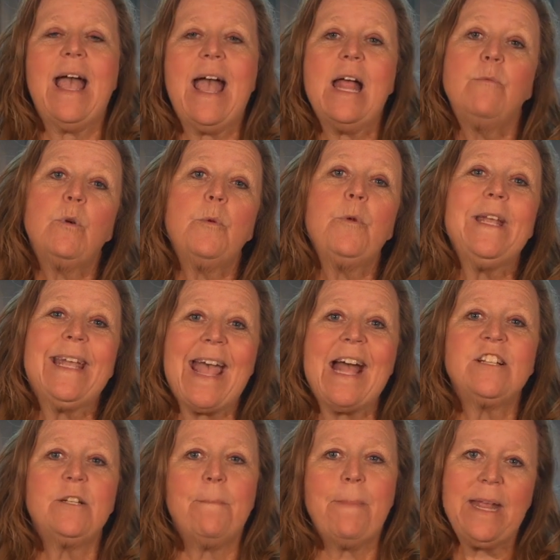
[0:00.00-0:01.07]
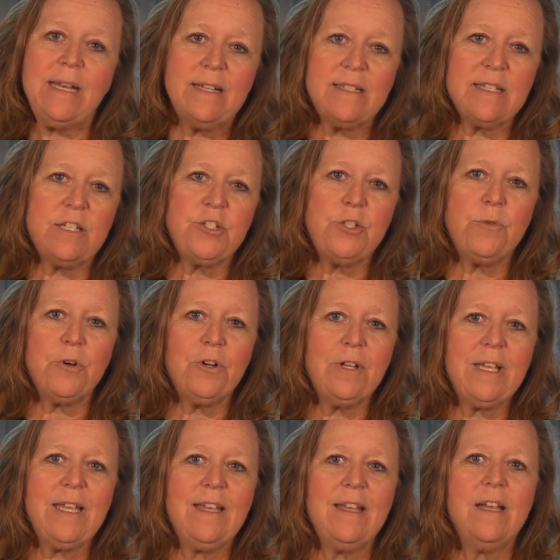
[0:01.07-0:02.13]
And when we catch a maintenance issue
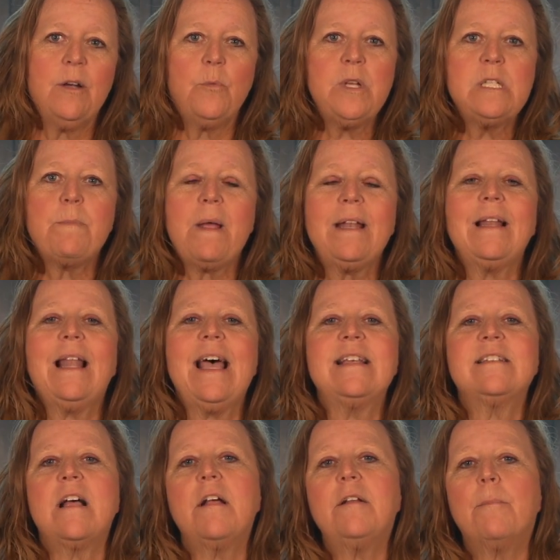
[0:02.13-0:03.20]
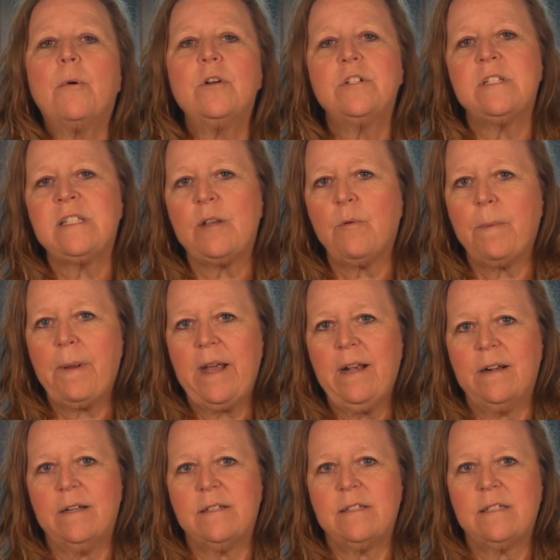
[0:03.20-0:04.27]
early, we spend less on emergency
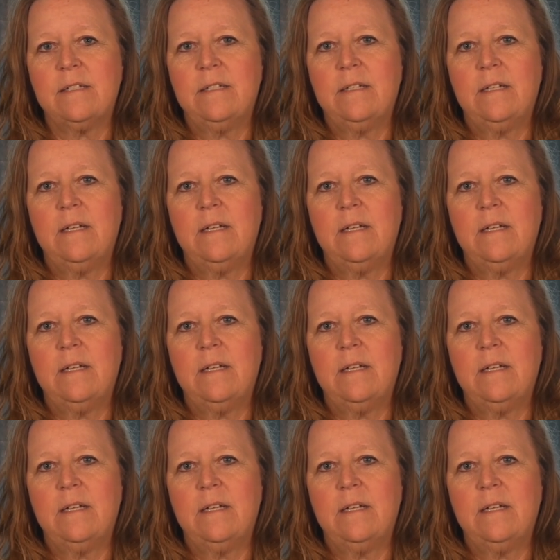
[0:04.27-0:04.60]
repairs.